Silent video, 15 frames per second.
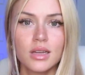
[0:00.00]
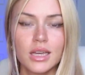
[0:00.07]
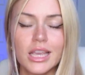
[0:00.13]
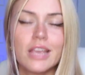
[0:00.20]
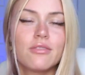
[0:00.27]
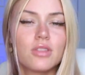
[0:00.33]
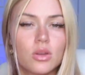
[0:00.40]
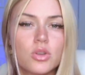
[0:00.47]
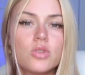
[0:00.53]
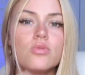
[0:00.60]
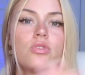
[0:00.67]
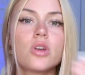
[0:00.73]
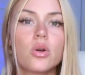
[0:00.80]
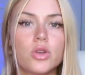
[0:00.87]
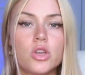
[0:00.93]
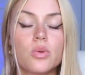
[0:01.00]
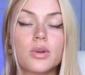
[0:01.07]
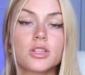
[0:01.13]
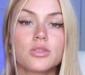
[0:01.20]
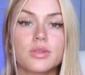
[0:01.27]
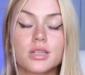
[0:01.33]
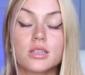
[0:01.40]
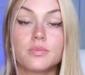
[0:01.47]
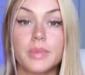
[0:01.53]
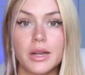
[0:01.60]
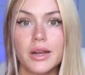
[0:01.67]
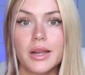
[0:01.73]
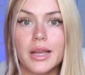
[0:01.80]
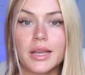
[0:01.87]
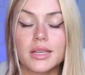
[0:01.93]
even though you want to
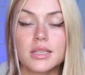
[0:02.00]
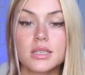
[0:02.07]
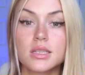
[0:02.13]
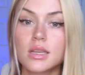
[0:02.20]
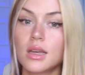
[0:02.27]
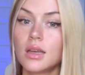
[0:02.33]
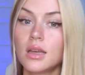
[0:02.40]
experience